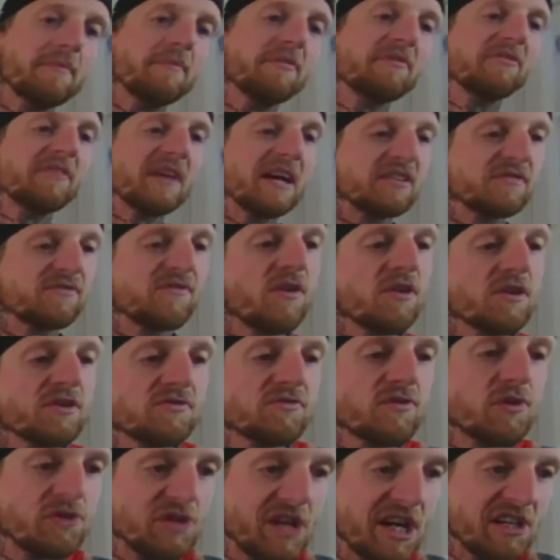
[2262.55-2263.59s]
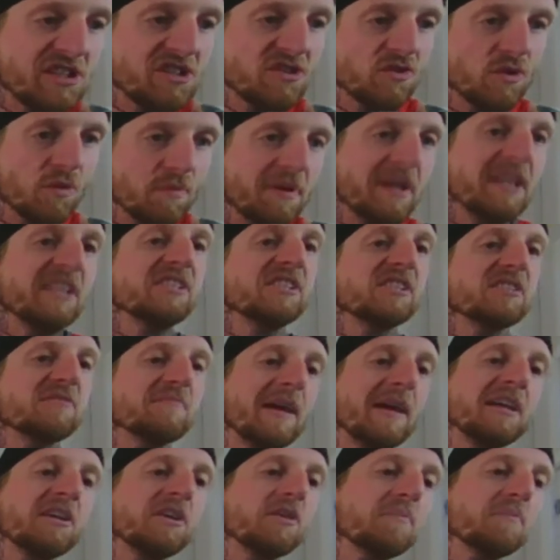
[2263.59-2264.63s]
But as far as rotational pieces,
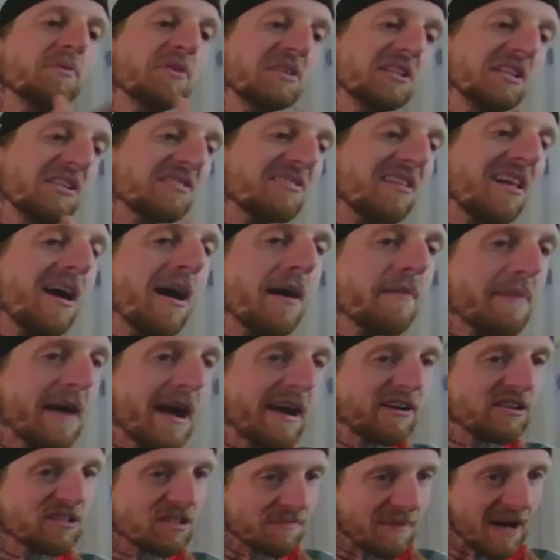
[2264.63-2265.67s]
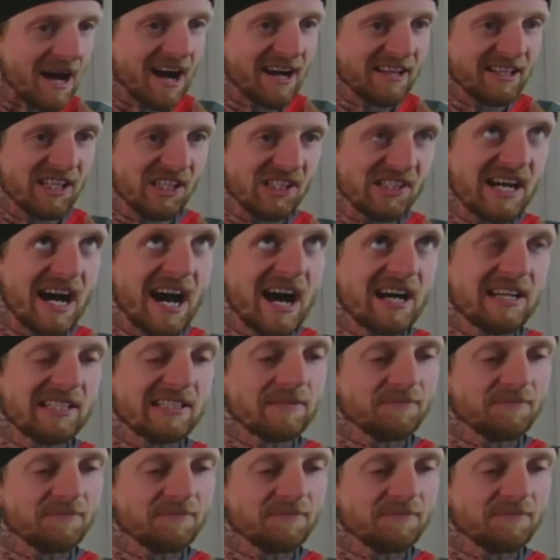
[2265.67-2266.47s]
man, you're putting these linebackers behind these guys.